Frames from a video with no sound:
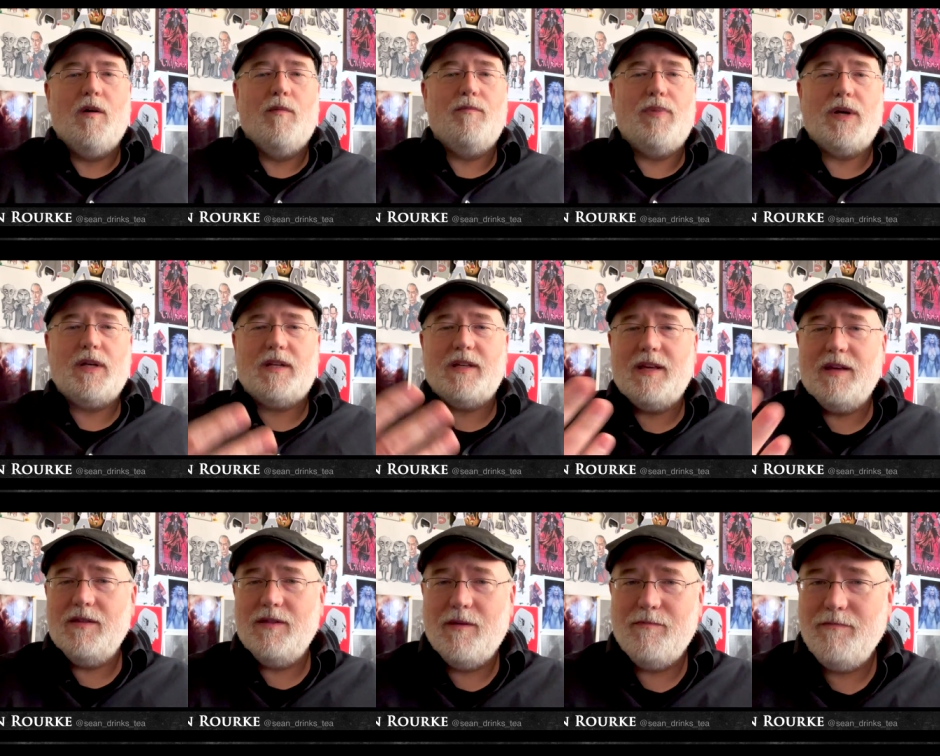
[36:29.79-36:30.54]
But
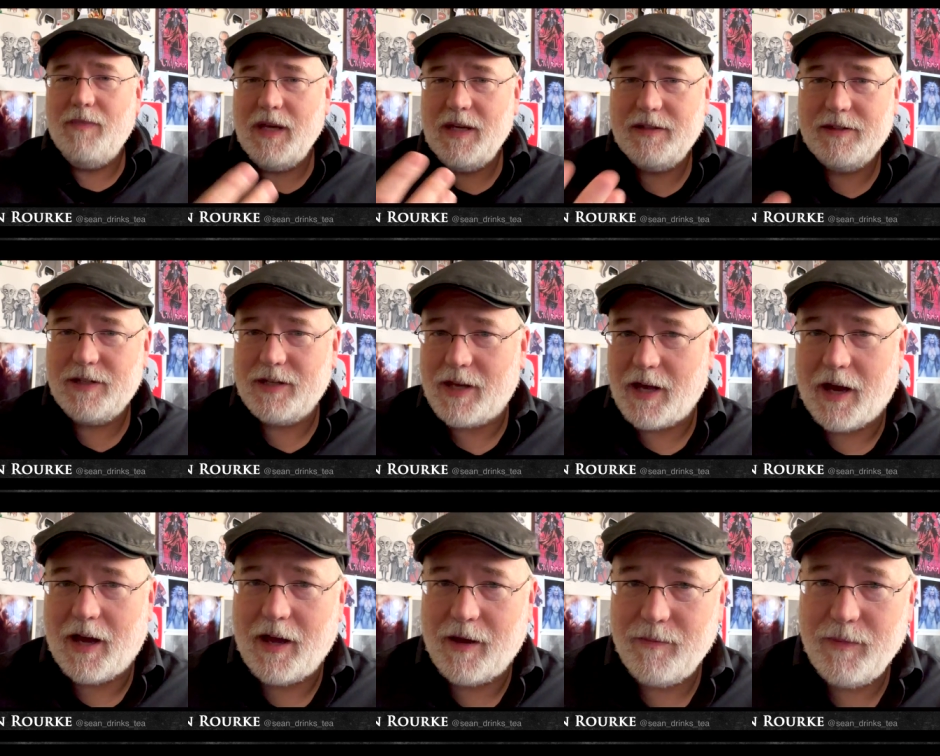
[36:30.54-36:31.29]
in the
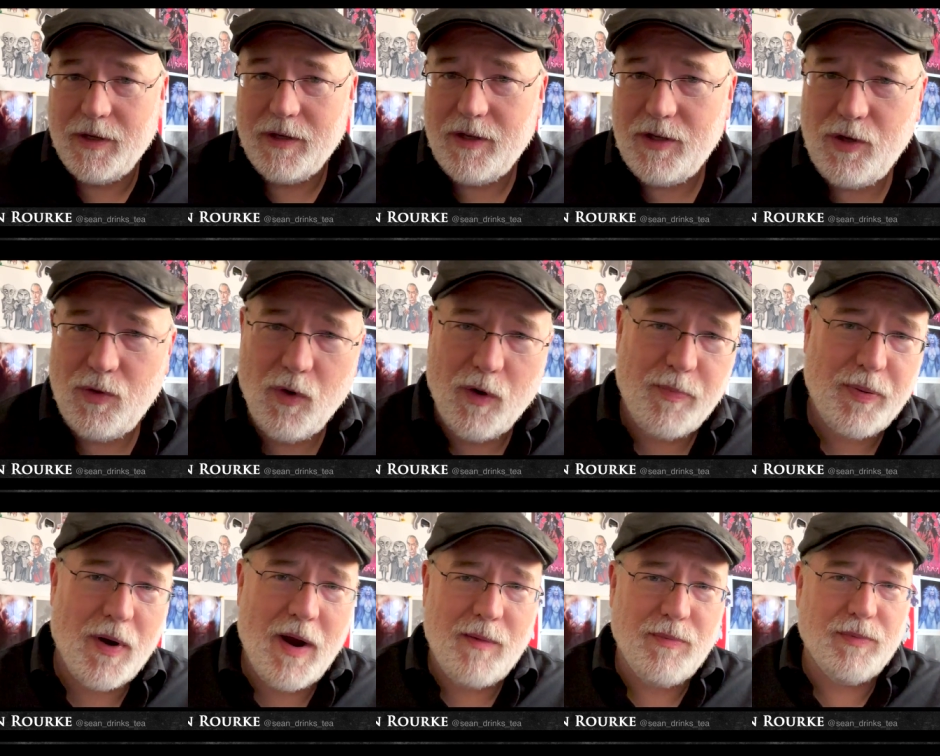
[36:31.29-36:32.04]
meantime, you are
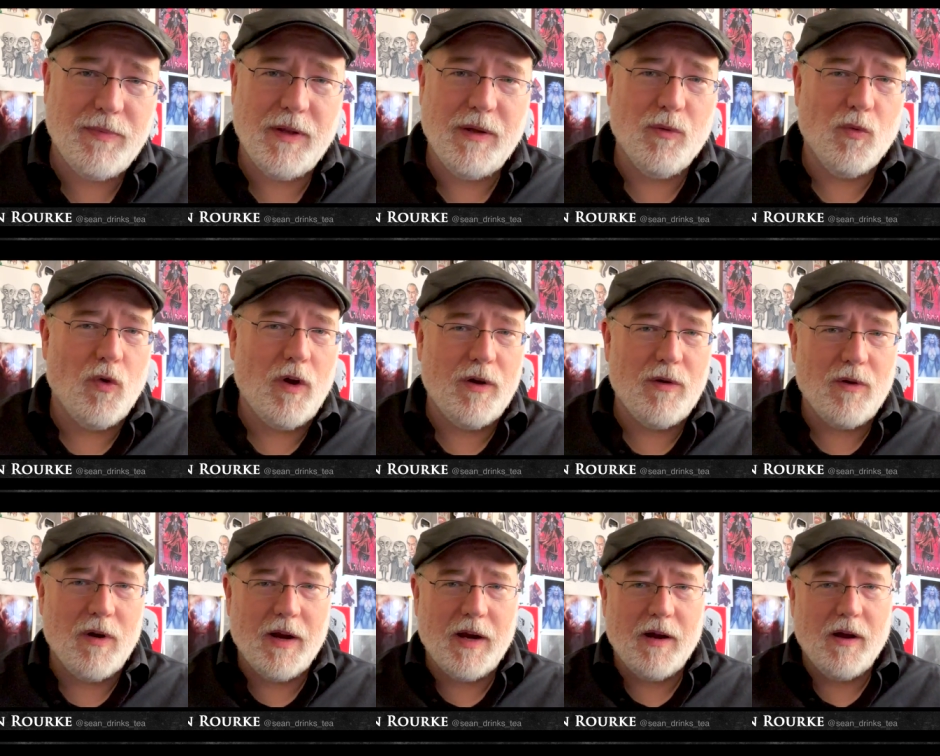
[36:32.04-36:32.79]
probably
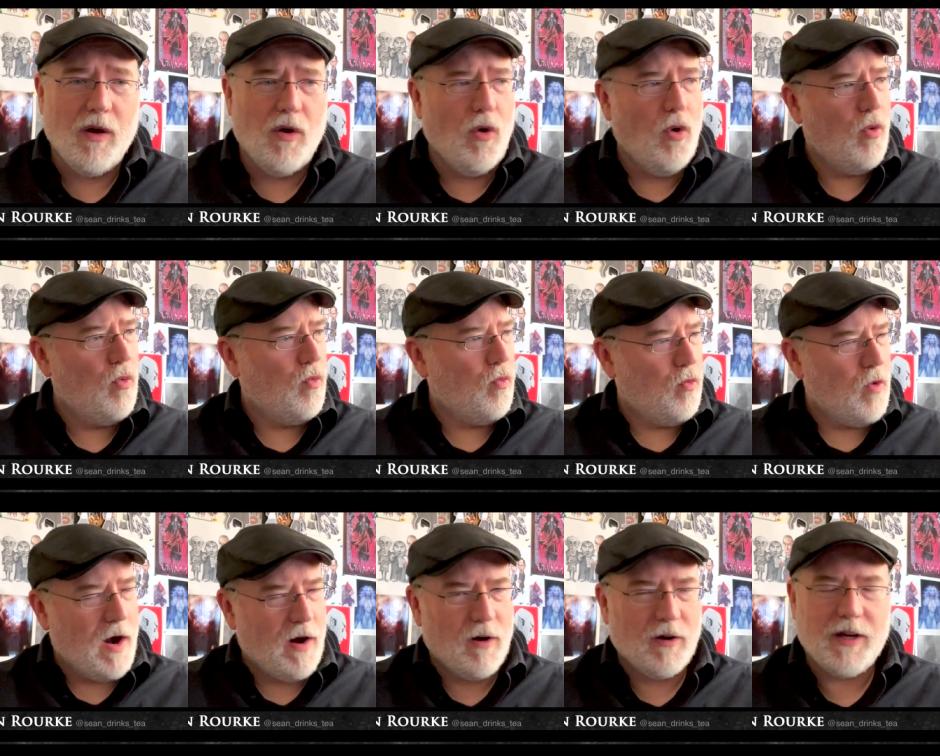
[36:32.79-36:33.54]
wondering,
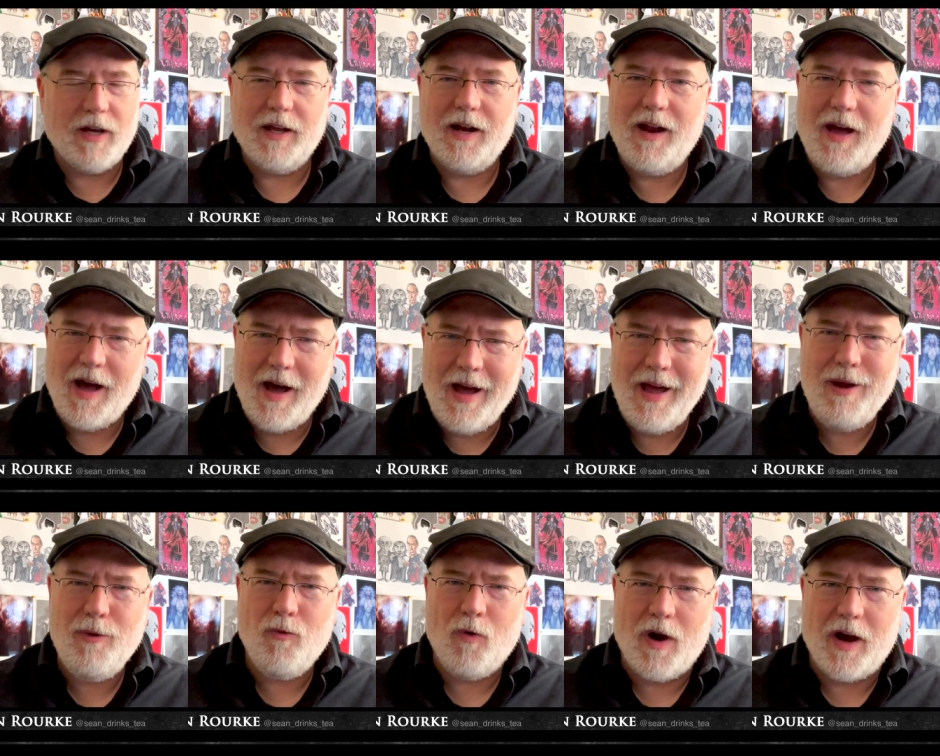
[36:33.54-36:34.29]
where can
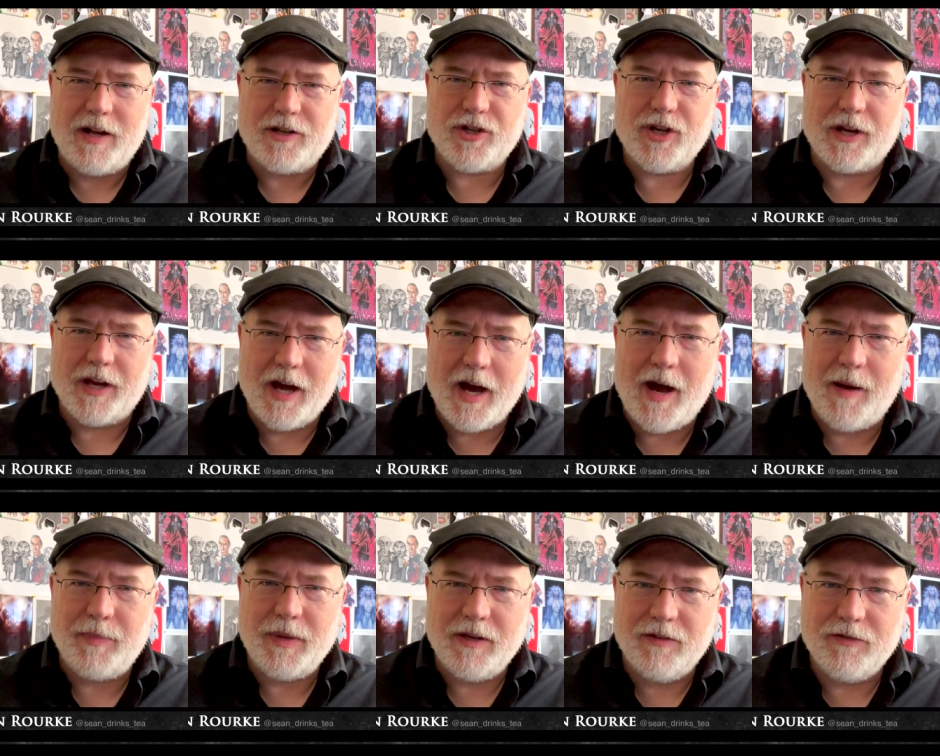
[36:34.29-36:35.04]
I watch a
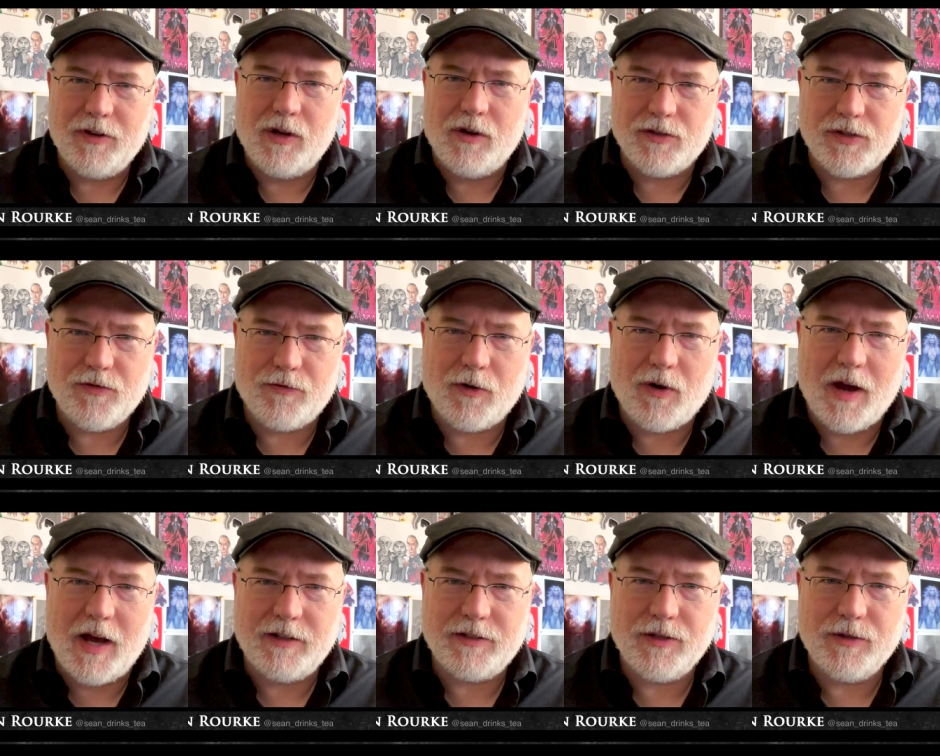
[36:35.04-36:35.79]
copy of
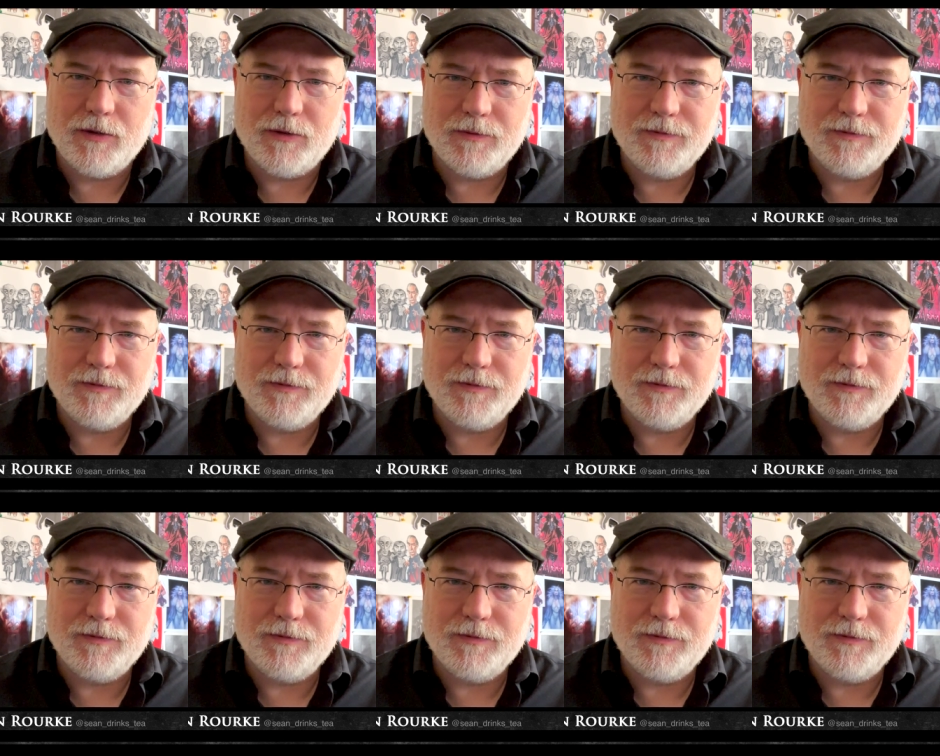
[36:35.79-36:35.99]
Nosferatu?